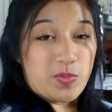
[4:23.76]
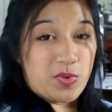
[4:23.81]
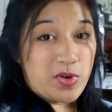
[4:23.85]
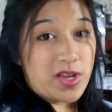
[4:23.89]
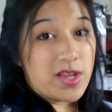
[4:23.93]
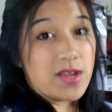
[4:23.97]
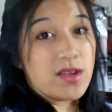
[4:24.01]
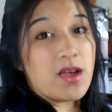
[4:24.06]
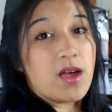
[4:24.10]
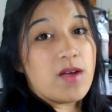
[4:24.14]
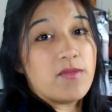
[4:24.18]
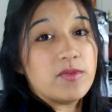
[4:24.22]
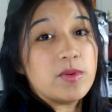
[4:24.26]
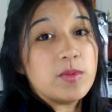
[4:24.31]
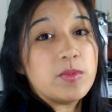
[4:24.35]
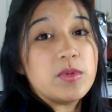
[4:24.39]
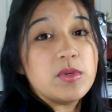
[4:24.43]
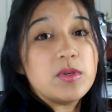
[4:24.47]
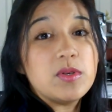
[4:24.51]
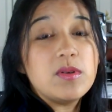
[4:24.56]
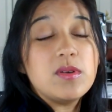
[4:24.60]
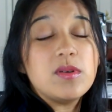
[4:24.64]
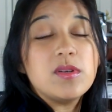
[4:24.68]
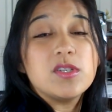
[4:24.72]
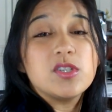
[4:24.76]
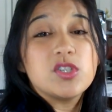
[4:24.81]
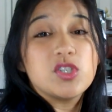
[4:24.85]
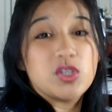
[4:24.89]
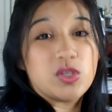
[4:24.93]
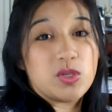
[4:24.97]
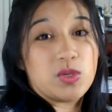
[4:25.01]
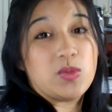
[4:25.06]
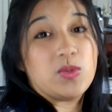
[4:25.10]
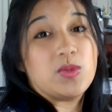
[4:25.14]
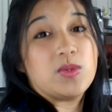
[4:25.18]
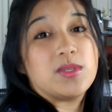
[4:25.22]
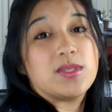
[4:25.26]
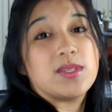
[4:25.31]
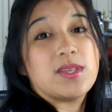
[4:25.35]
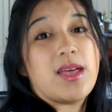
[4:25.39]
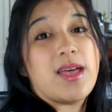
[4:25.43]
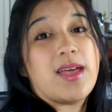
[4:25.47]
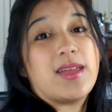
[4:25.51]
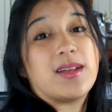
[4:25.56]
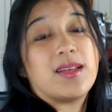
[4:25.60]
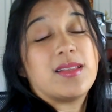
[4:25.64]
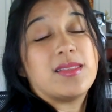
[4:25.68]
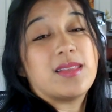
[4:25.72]
bring comfortable shoes
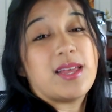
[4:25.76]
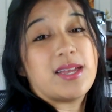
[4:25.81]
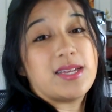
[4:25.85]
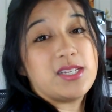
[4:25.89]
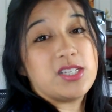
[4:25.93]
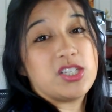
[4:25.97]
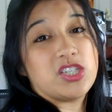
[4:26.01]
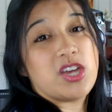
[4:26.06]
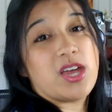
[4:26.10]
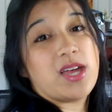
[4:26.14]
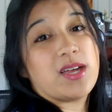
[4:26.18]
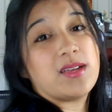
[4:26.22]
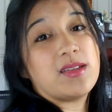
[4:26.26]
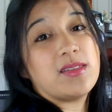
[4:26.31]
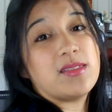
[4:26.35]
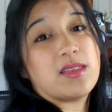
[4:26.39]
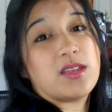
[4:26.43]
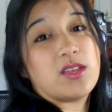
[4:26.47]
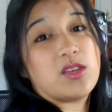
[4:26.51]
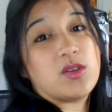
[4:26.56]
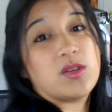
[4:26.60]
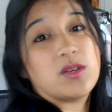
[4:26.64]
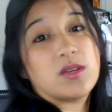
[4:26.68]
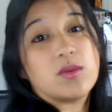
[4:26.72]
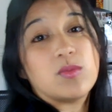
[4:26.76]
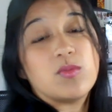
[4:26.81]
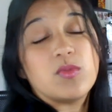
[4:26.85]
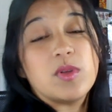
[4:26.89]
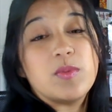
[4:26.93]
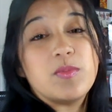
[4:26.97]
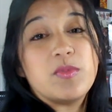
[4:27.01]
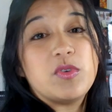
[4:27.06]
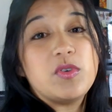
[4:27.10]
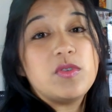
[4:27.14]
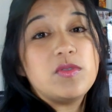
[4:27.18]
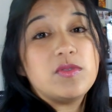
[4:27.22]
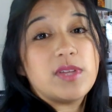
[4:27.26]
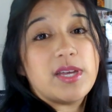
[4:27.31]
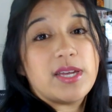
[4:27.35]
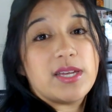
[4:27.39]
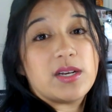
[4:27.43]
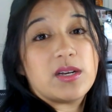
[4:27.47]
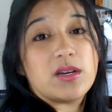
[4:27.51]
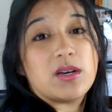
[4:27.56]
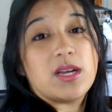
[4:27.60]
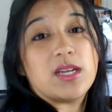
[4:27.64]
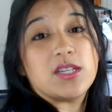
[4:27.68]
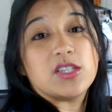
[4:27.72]
and a light jacket that you can remove
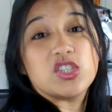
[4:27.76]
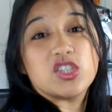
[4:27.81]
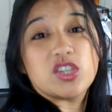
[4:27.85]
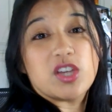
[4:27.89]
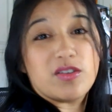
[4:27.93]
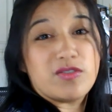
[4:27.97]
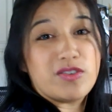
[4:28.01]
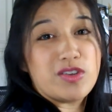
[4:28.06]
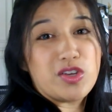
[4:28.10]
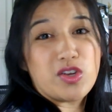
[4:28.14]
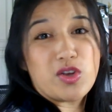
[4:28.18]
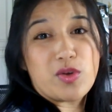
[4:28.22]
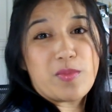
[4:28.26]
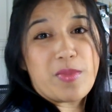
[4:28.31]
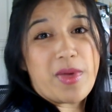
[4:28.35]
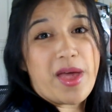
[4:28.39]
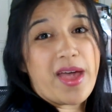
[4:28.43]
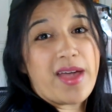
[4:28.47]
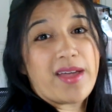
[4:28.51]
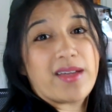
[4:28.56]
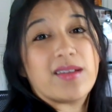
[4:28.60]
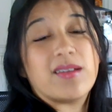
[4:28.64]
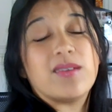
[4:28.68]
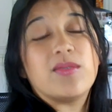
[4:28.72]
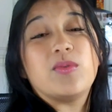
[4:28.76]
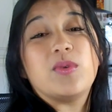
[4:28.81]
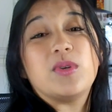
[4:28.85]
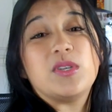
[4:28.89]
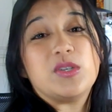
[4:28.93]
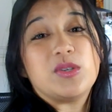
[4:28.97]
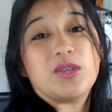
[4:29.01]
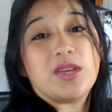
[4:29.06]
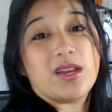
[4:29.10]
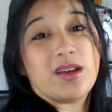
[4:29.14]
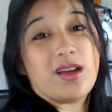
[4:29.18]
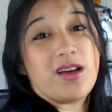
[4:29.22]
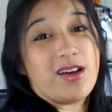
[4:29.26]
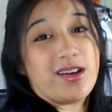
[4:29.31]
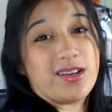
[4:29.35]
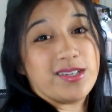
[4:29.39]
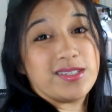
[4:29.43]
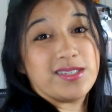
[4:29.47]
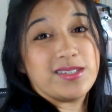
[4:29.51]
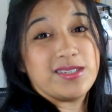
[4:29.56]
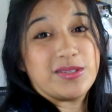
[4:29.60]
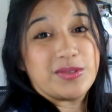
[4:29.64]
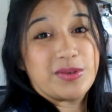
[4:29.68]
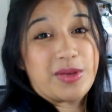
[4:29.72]
later and shove in your bag when you get
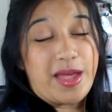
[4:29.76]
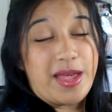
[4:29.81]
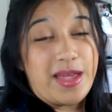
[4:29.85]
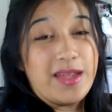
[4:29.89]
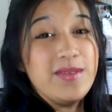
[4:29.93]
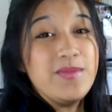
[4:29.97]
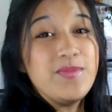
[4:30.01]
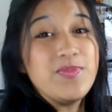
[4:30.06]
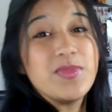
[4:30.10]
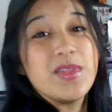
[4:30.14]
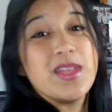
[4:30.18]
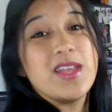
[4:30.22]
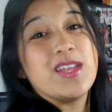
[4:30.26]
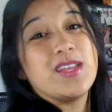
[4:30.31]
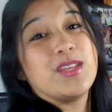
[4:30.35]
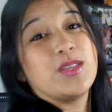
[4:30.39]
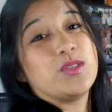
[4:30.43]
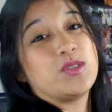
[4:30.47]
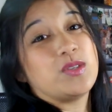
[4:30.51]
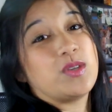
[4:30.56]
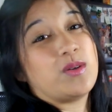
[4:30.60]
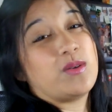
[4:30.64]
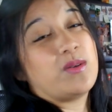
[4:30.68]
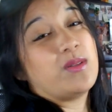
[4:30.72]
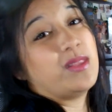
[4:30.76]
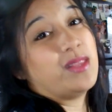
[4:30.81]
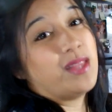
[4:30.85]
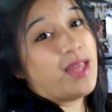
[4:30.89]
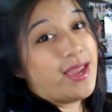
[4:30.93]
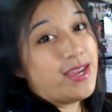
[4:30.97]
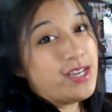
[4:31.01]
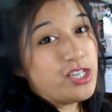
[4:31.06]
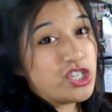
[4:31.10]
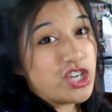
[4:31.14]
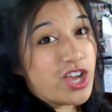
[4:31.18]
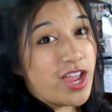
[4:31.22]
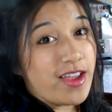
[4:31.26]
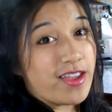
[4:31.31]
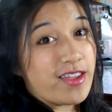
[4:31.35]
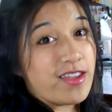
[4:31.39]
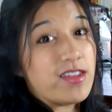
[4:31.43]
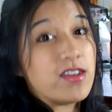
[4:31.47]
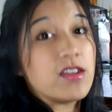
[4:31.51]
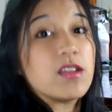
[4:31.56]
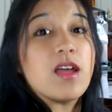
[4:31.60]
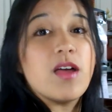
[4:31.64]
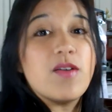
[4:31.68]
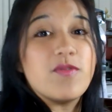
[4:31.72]
hot, okay? So light
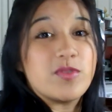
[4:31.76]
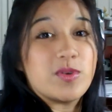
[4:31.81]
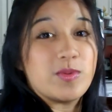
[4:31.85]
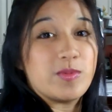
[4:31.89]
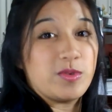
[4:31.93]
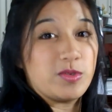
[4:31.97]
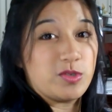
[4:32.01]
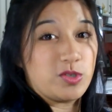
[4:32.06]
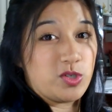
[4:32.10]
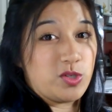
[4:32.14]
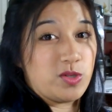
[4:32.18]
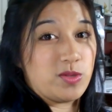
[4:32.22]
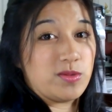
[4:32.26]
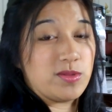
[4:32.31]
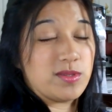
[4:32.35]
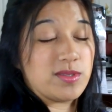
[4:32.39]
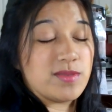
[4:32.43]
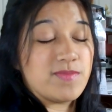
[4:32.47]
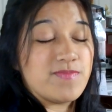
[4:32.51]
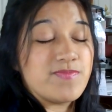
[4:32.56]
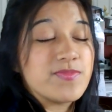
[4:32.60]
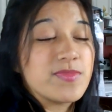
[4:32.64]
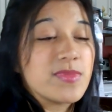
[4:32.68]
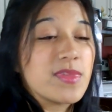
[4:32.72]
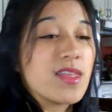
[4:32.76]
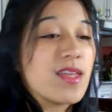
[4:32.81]
jacket, comfortable shoes.